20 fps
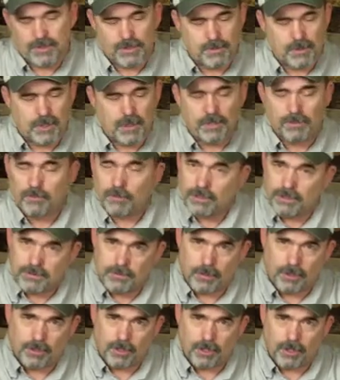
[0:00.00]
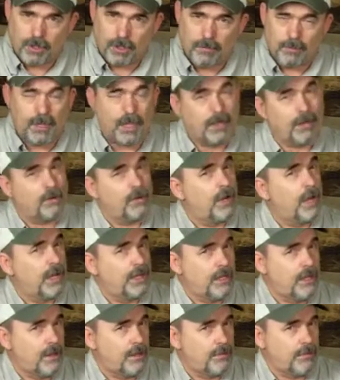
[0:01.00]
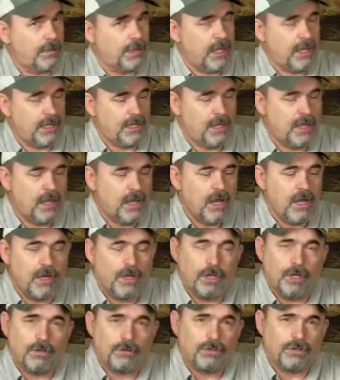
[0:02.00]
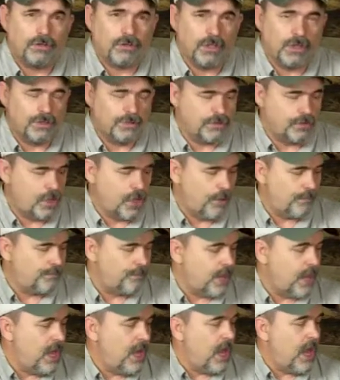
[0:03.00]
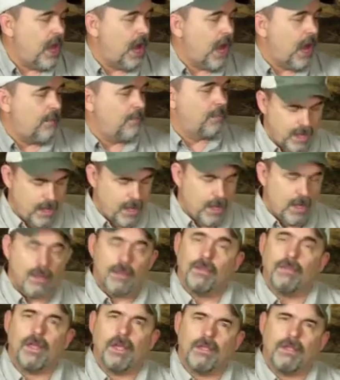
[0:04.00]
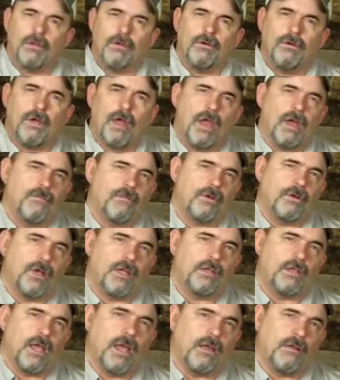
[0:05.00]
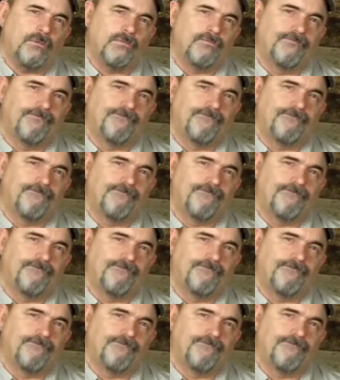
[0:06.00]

experience with this particular blank or any other blank, just let us know. Thank you. Have a great day.